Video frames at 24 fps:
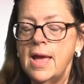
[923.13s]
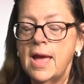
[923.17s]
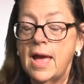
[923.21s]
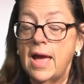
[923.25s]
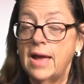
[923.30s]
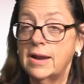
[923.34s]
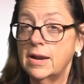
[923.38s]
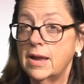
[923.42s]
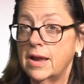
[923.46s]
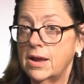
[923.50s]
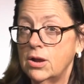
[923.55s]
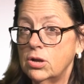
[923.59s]

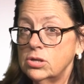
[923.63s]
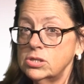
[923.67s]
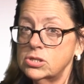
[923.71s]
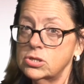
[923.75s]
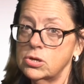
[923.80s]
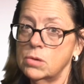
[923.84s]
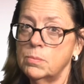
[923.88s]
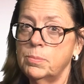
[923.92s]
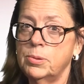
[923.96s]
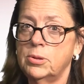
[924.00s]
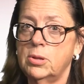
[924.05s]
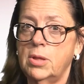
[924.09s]
And I
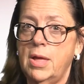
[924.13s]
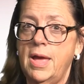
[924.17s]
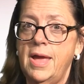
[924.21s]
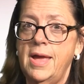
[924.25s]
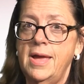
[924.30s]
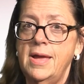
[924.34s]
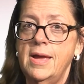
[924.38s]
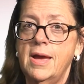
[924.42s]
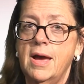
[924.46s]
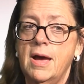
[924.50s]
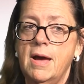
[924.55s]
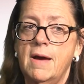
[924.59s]
also
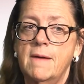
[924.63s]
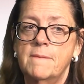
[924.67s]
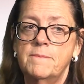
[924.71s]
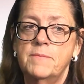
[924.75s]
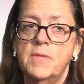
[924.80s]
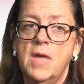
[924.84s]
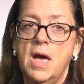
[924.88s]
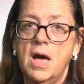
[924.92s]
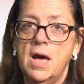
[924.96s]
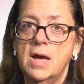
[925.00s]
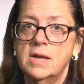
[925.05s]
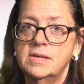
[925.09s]
play
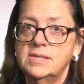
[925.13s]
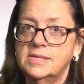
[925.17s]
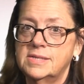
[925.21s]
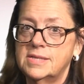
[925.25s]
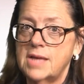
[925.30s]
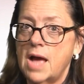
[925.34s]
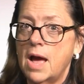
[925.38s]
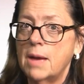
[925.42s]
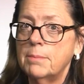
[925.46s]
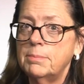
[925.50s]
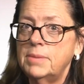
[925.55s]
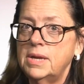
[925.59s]
a
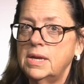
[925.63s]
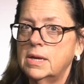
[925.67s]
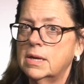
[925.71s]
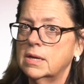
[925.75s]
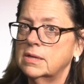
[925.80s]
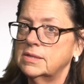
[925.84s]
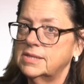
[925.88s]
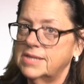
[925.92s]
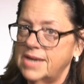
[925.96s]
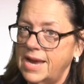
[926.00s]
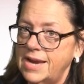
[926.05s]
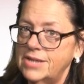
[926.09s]
zombie
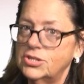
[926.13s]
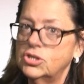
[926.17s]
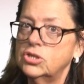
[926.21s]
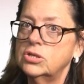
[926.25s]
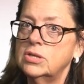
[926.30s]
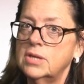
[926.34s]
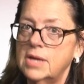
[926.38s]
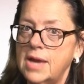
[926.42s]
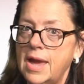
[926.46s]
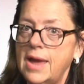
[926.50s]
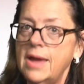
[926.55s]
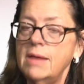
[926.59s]

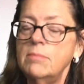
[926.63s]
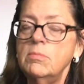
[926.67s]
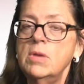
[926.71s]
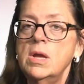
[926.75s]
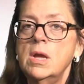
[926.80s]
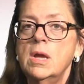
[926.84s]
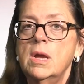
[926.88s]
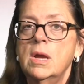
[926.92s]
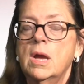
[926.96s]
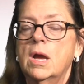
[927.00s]
contagion game